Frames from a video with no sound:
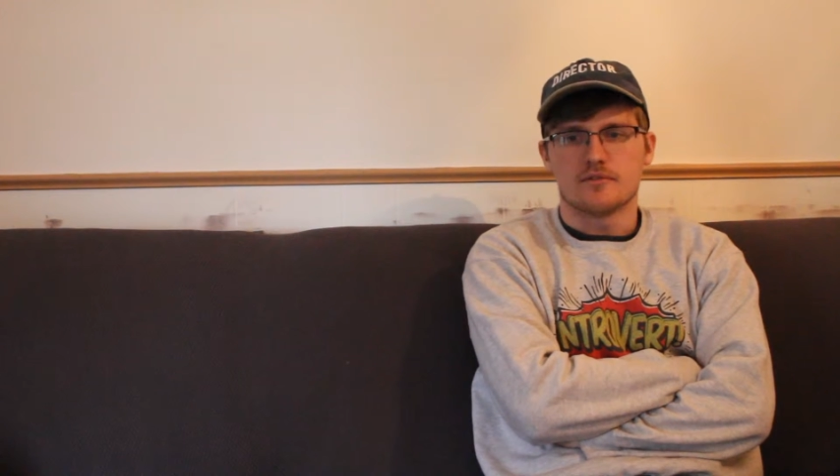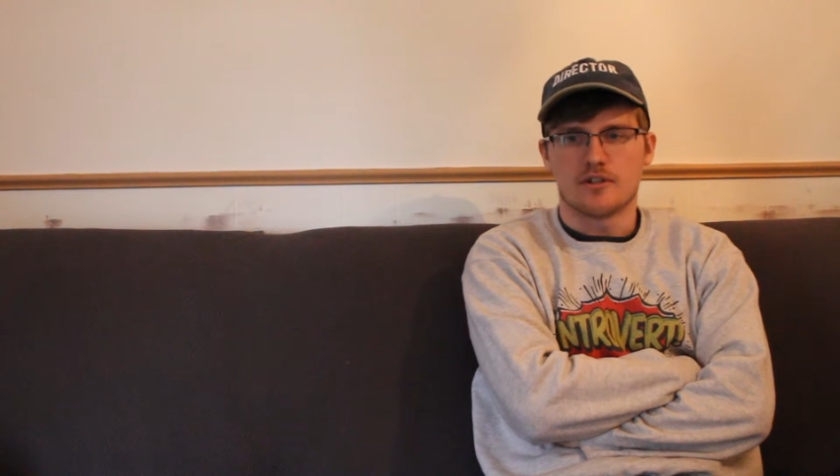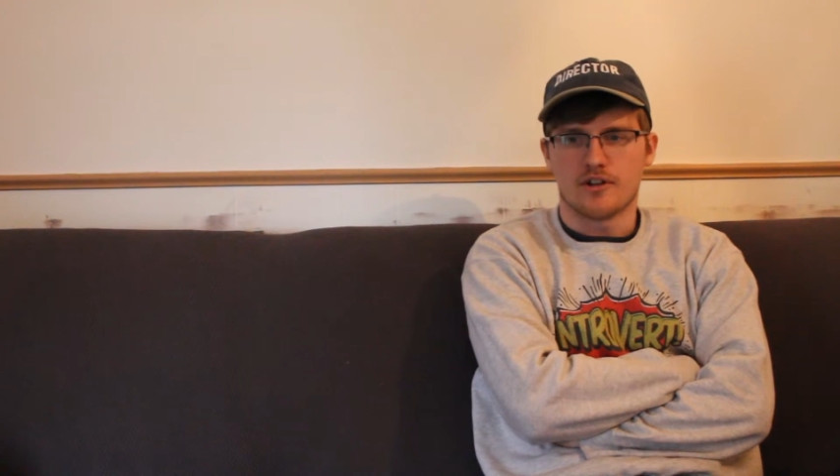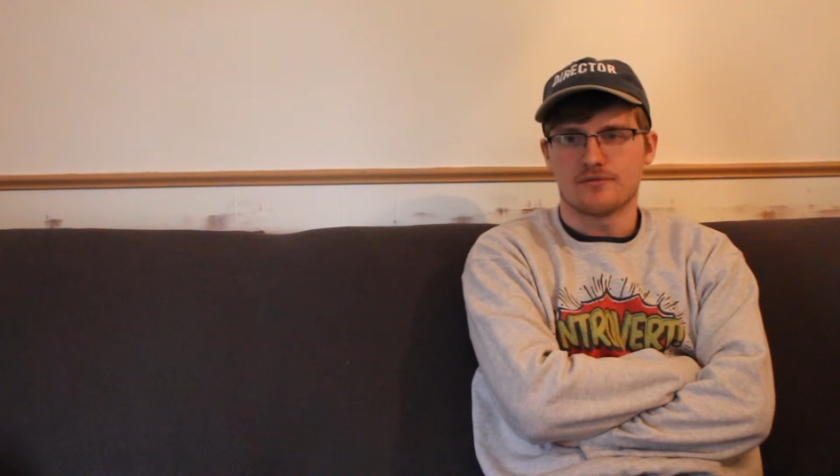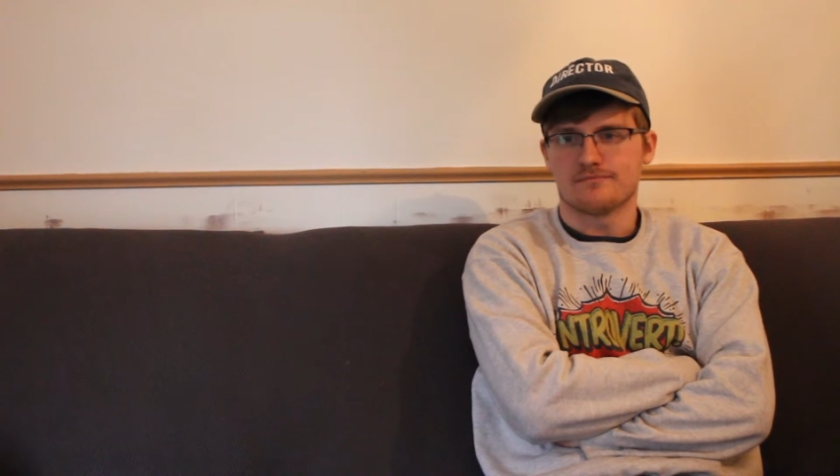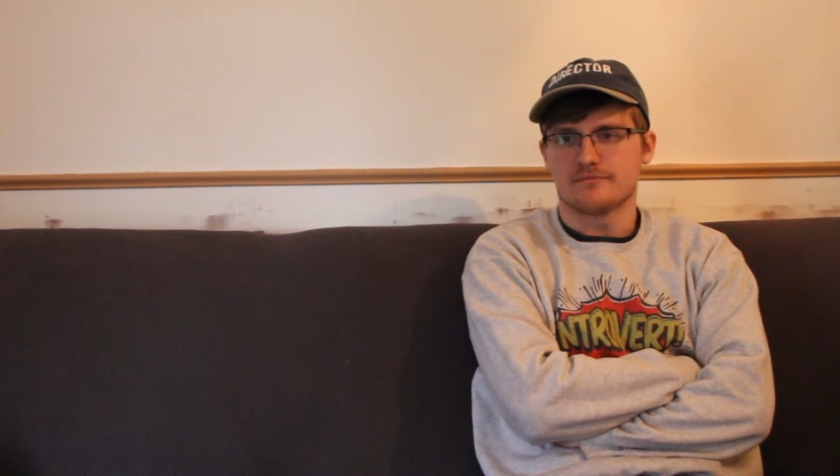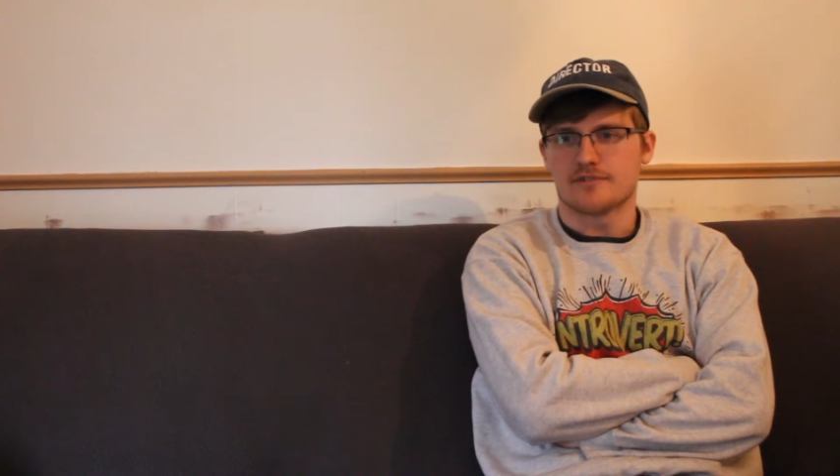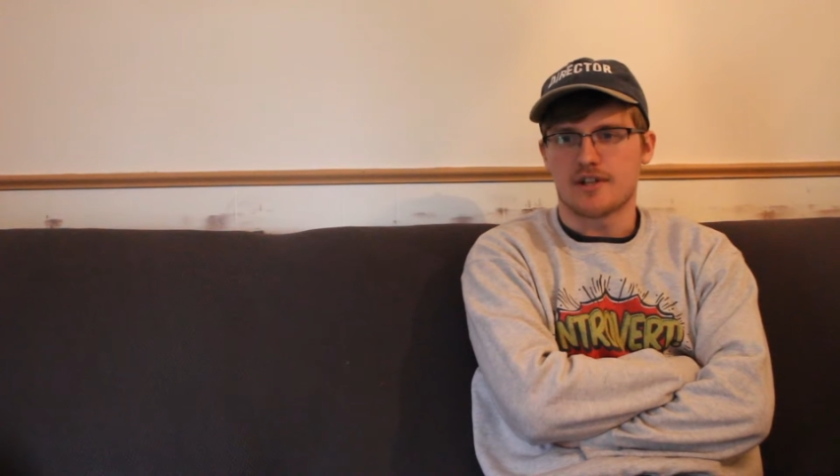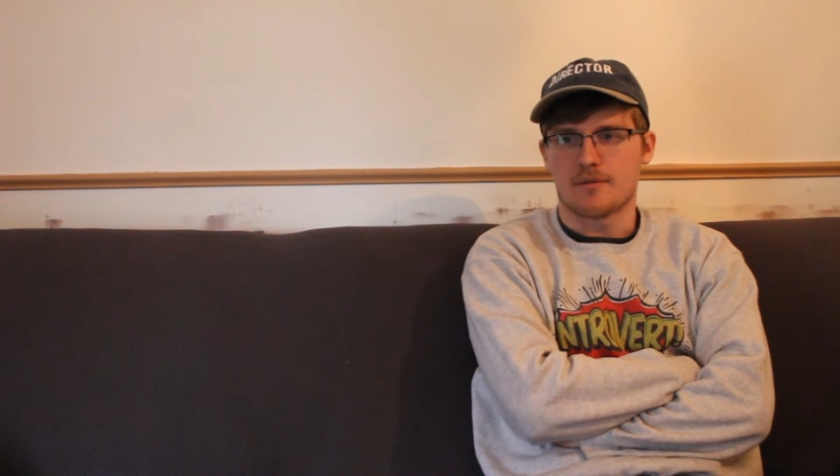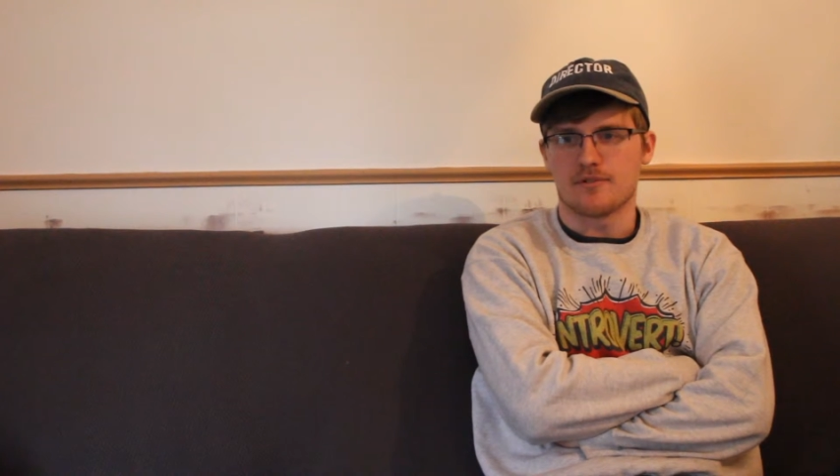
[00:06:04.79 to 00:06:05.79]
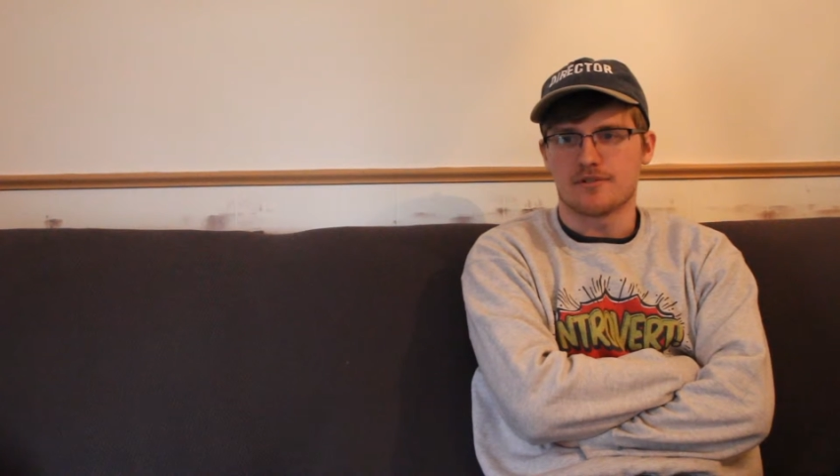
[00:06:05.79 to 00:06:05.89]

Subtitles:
You know, it's time